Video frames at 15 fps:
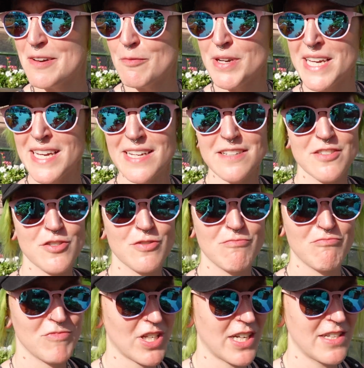We had
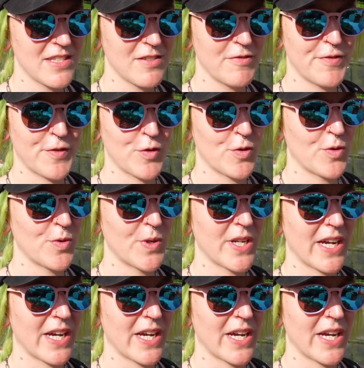tons of food.